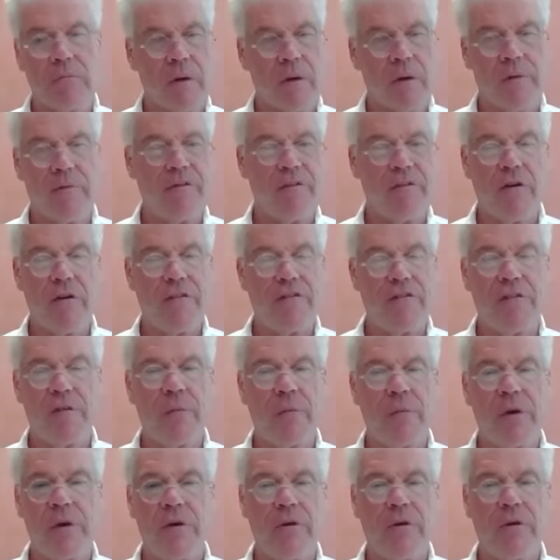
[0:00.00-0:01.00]
I'm very
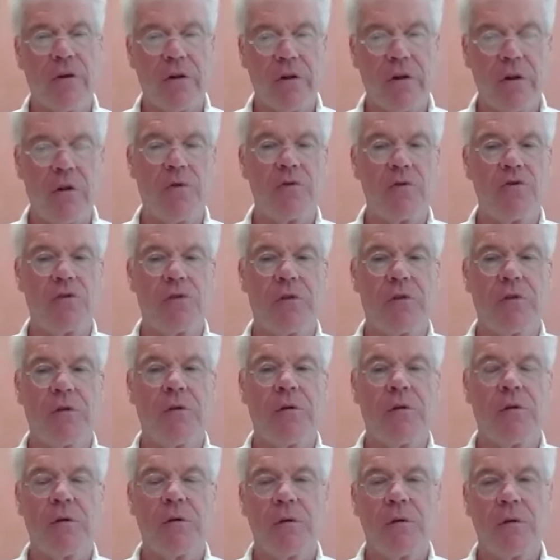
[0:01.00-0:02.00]
familiar and close to
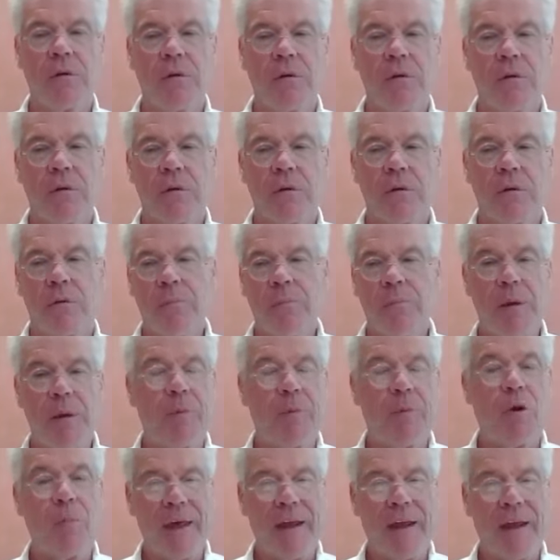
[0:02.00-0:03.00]
the
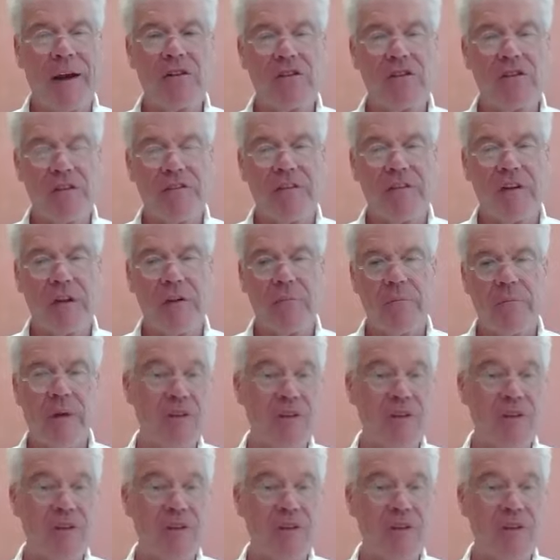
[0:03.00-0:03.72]
people who manage the fund.